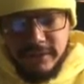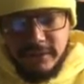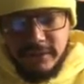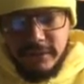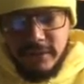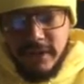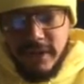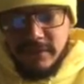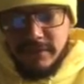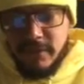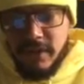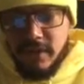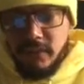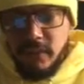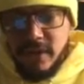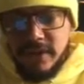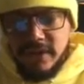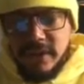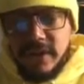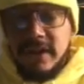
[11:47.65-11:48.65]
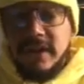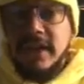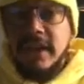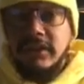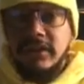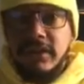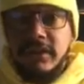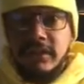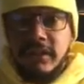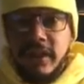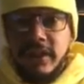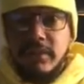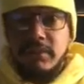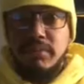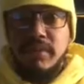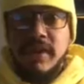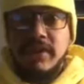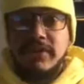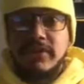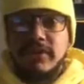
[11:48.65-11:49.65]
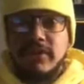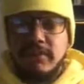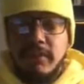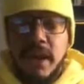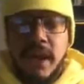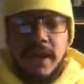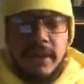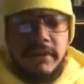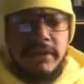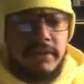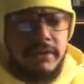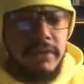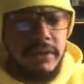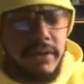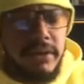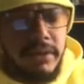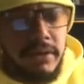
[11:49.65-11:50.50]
So I, I went the distance, had the presence of mind to